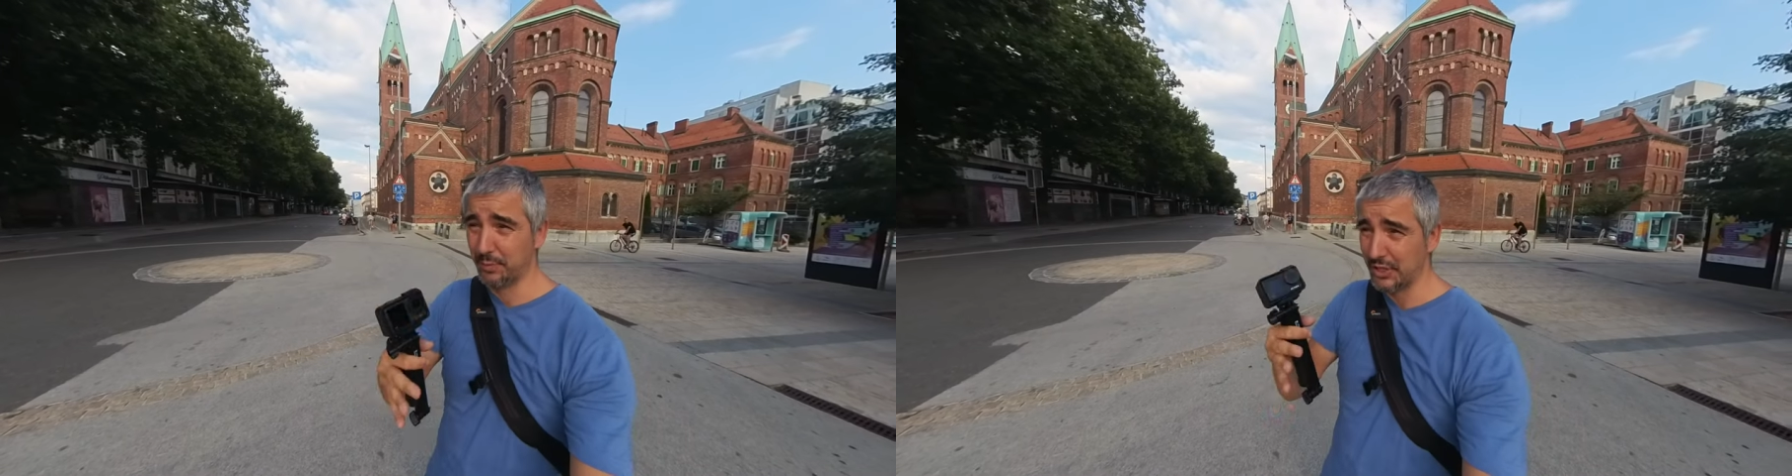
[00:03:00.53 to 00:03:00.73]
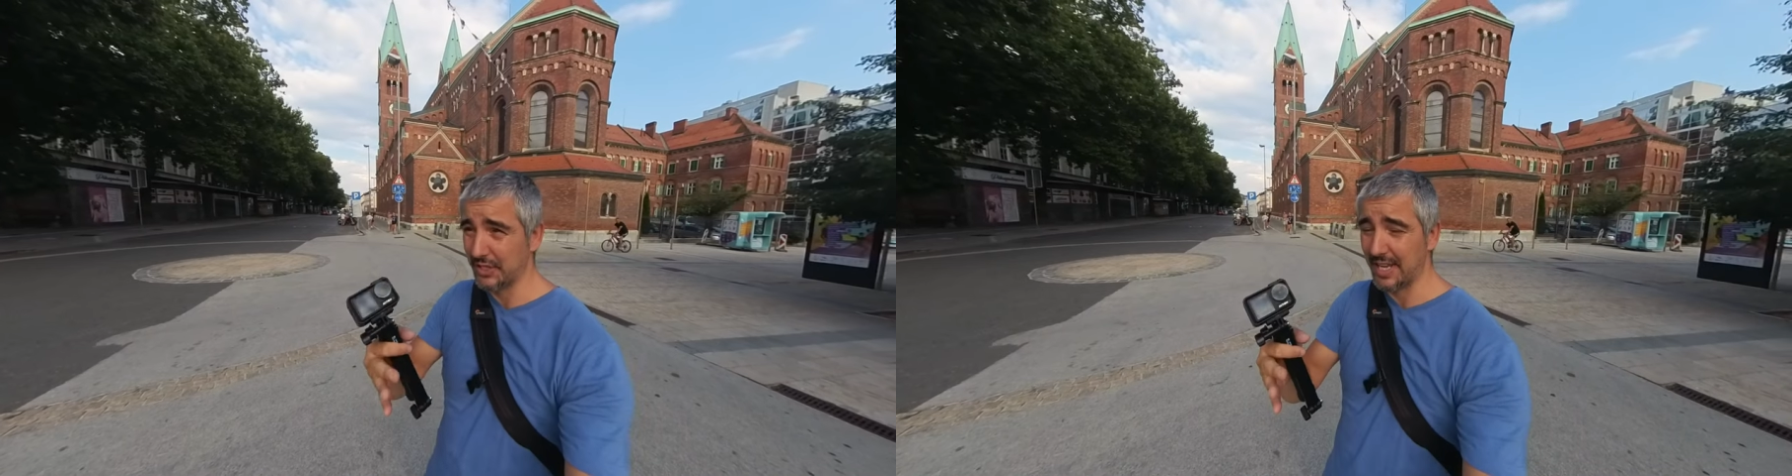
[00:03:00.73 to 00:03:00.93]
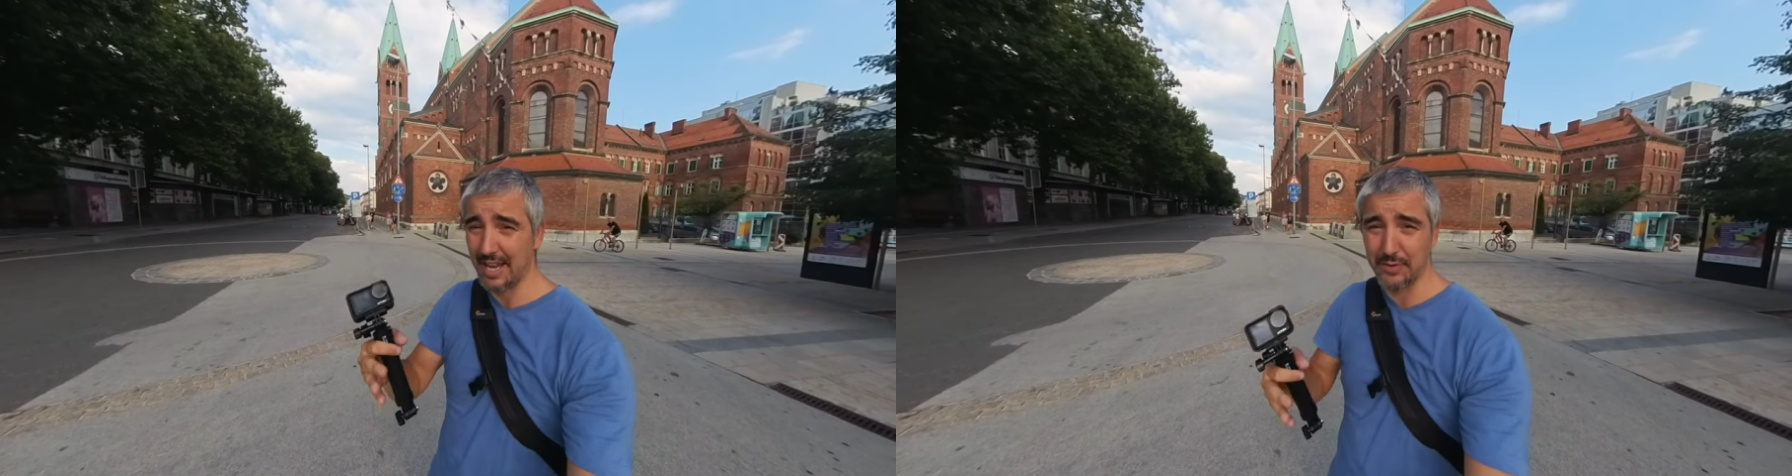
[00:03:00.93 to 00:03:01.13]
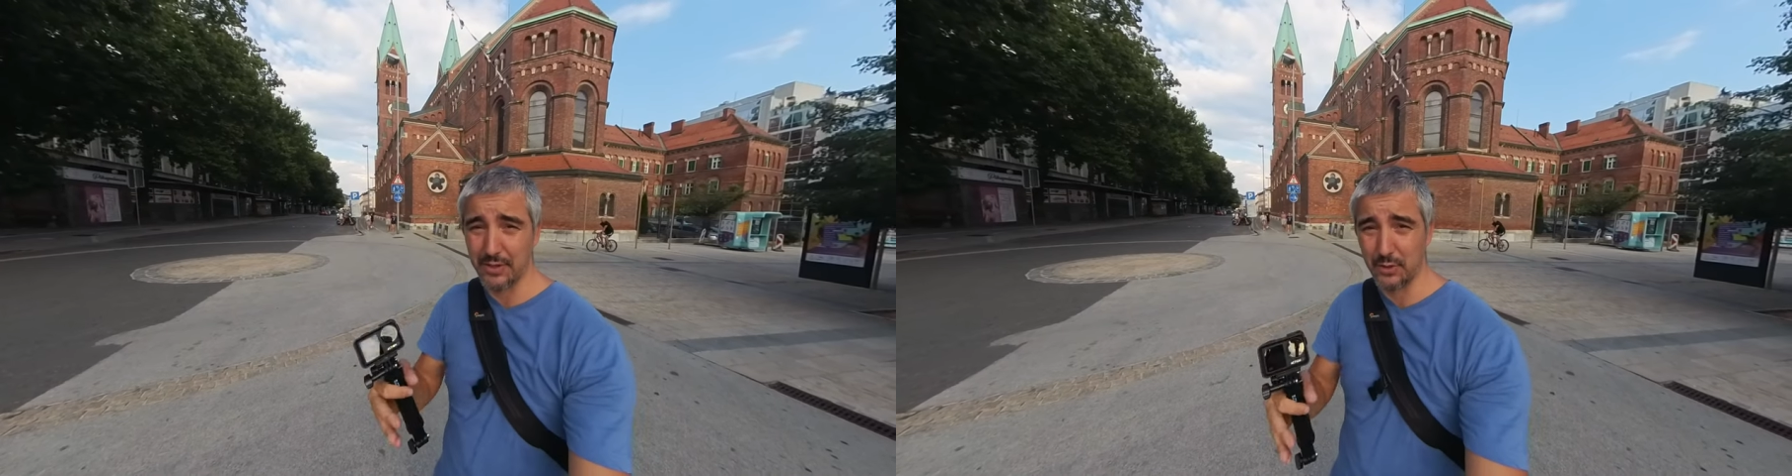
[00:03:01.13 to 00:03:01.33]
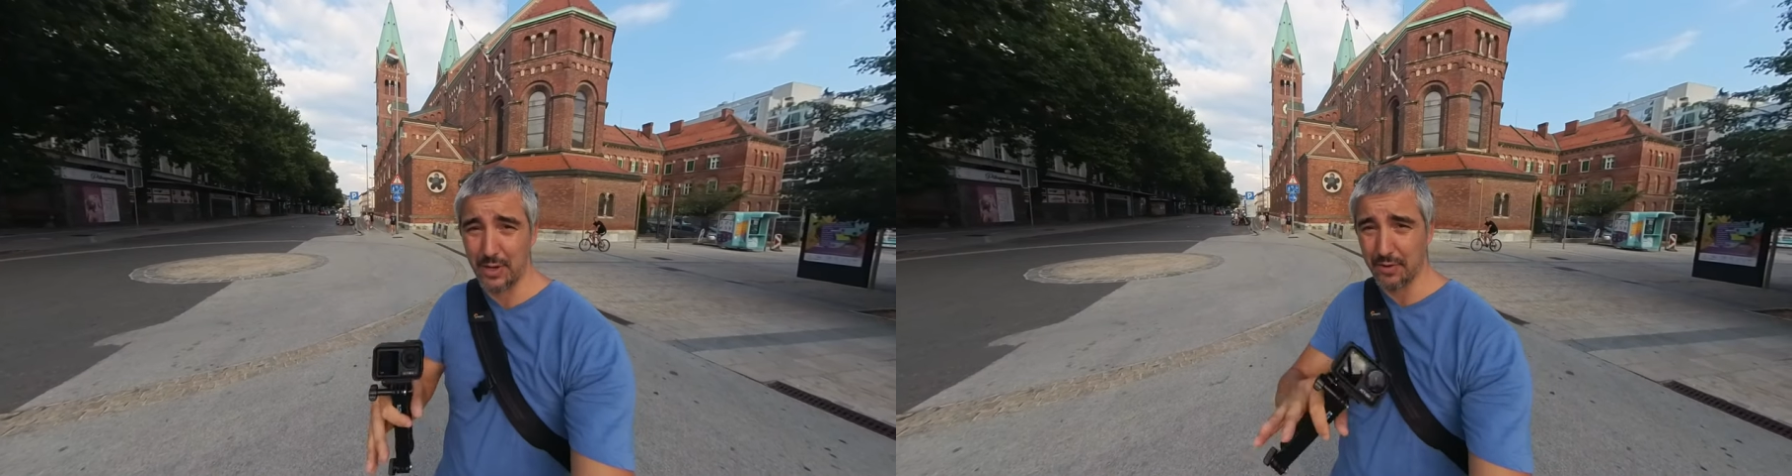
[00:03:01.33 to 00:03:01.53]
just have
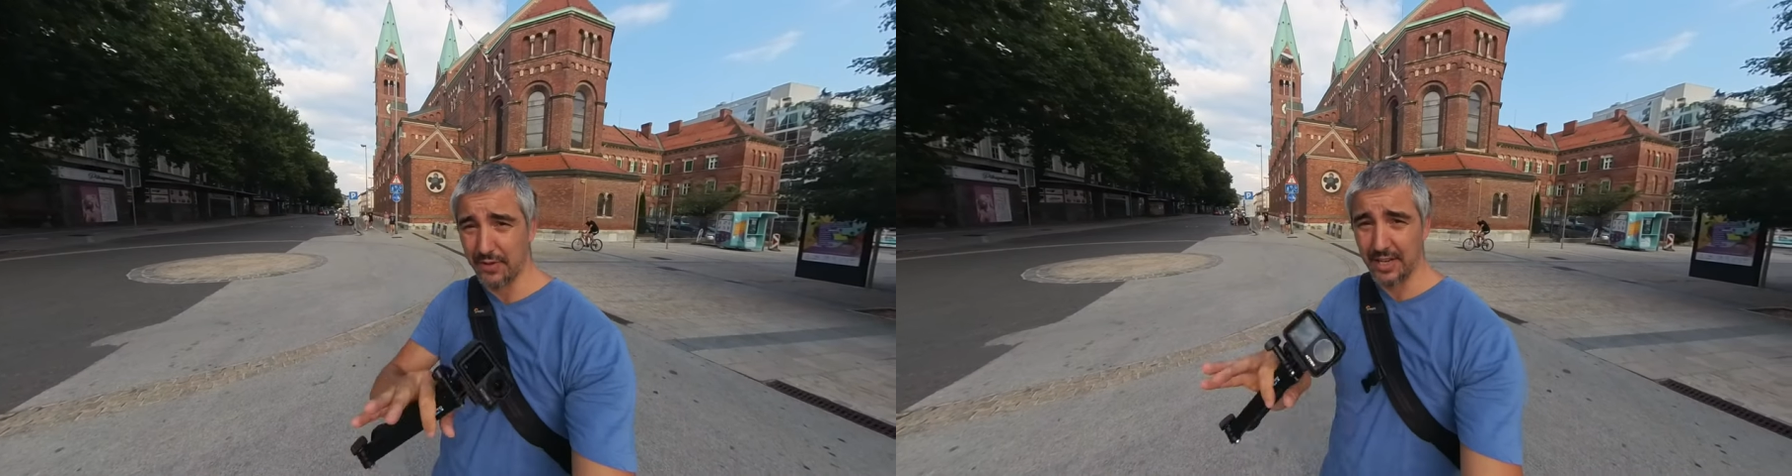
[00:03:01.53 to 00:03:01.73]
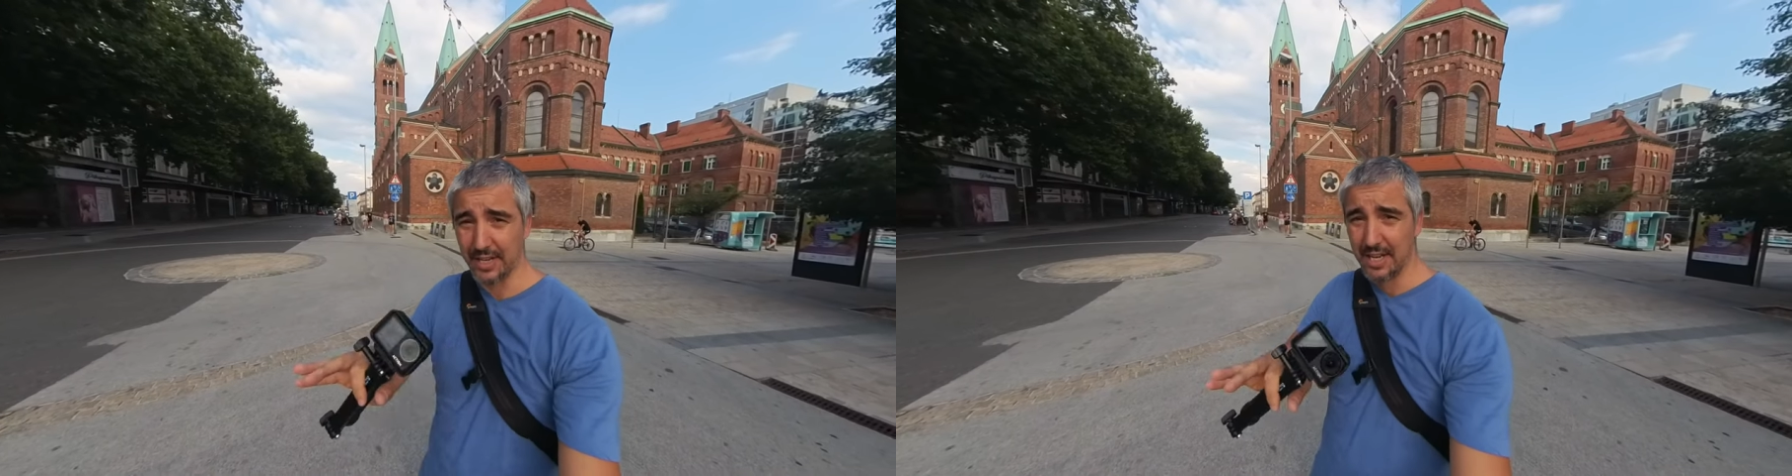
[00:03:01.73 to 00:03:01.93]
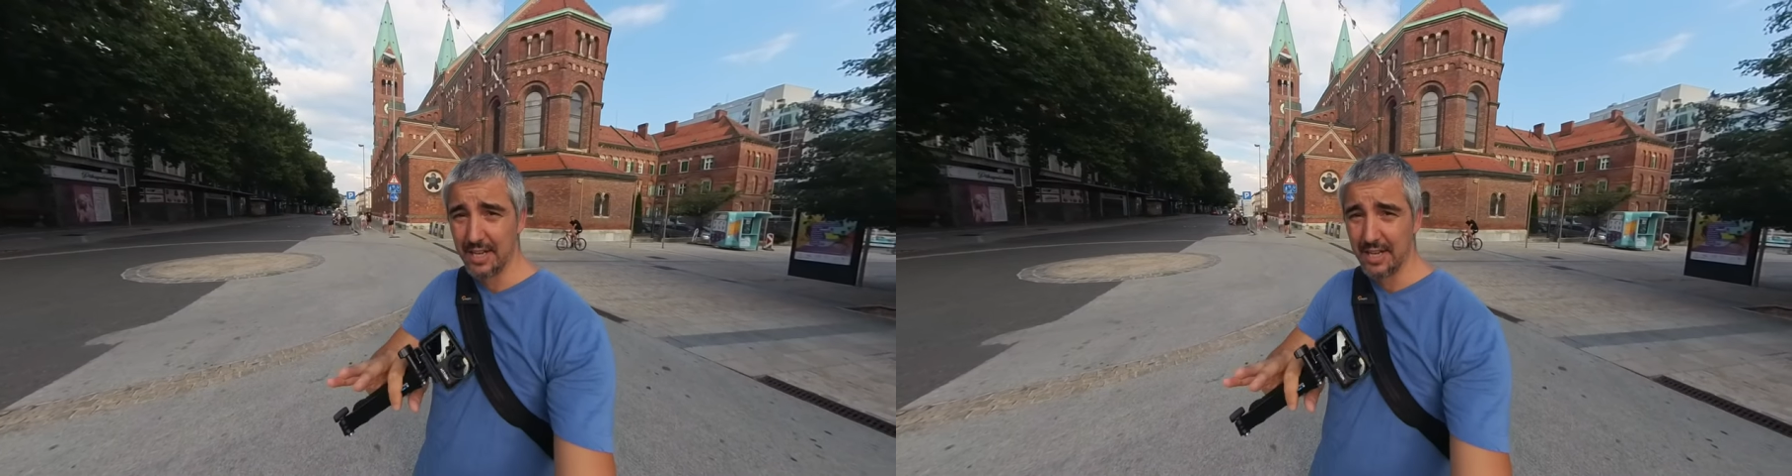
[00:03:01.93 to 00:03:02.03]
to do everything